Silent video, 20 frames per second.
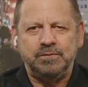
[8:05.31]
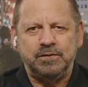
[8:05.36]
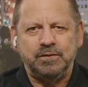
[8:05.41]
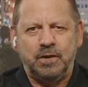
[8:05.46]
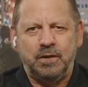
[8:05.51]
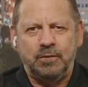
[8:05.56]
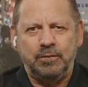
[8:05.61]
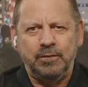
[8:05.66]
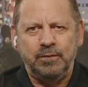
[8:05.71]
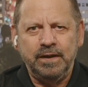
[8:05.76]

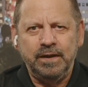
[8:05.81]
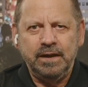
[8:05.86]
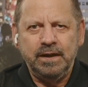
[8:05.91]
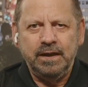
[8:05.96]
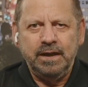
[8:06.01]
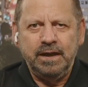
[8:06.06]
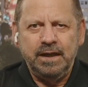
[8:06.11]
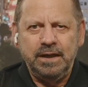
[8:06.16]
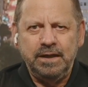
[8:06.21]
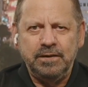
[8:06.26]
So
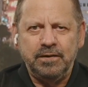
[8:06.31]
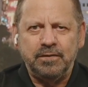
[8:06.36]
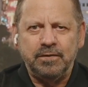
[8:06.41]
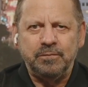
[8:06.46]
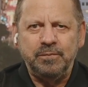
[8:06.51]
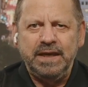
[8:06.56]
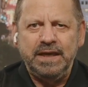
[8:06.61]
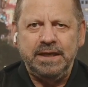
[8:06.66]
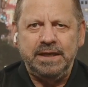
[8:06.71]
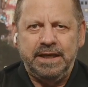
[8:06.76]
in our
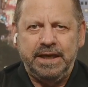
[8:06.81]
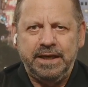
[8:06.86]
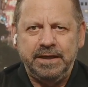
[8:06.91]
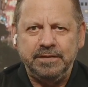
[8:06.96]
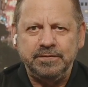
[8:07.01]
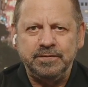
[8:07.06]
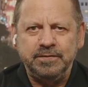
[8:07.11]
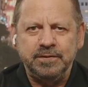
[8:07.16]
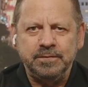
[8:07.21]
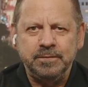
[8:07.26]

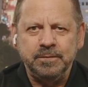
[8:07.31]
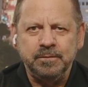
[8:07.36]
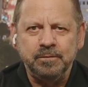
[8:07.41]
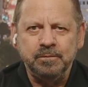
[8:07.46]
meetings,